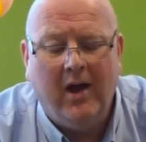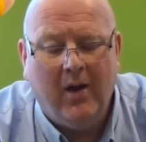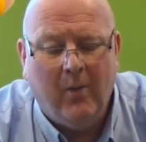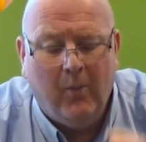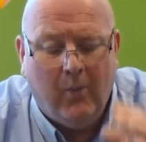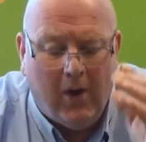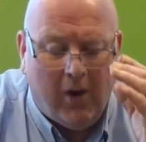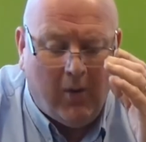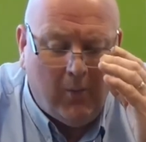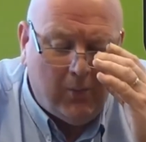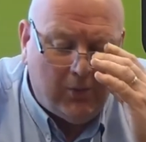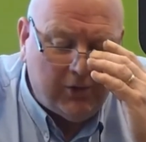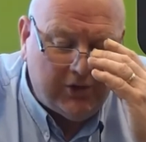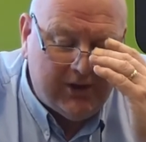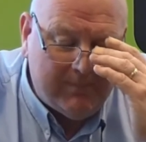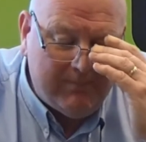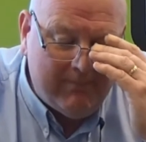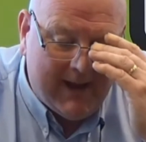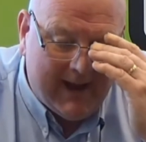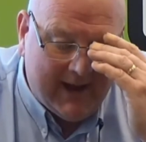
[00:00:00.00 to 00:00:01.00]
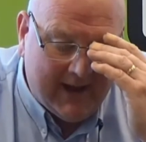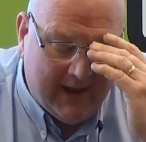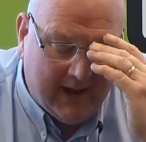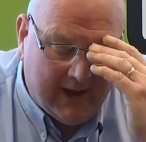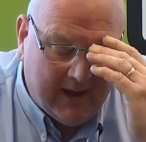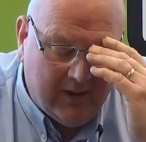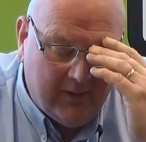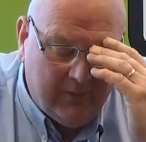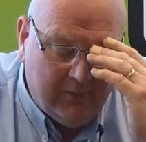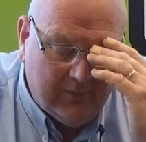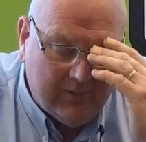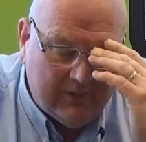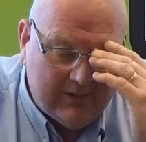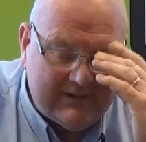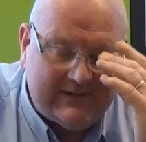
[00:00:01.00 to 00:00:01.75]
What would a mango